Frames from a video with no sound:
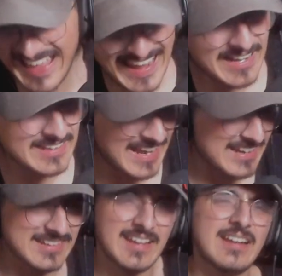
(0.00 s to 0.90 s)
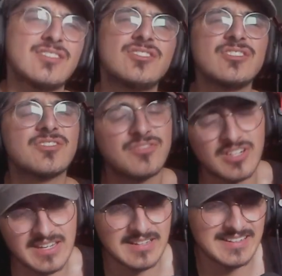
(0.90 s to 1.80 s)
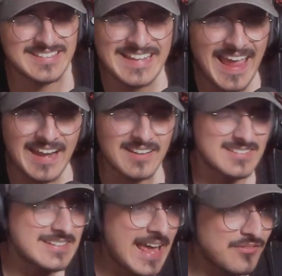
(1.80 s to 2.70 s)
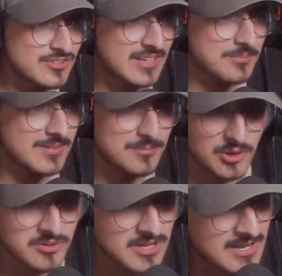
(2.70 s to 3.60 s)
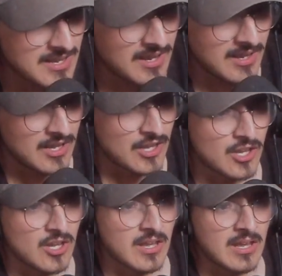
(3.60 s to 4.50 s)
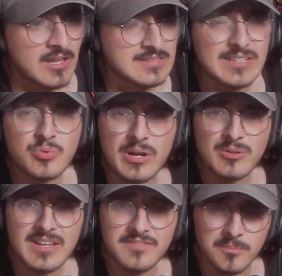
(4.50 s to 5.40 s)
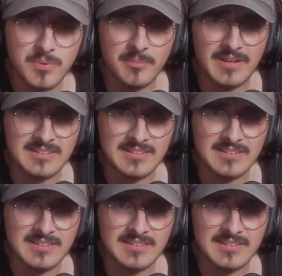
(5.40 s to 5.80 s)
An ad, an ad, an ad. It's just fucking, it's an ad. It's an advertisement, bro. That's why I don't like football,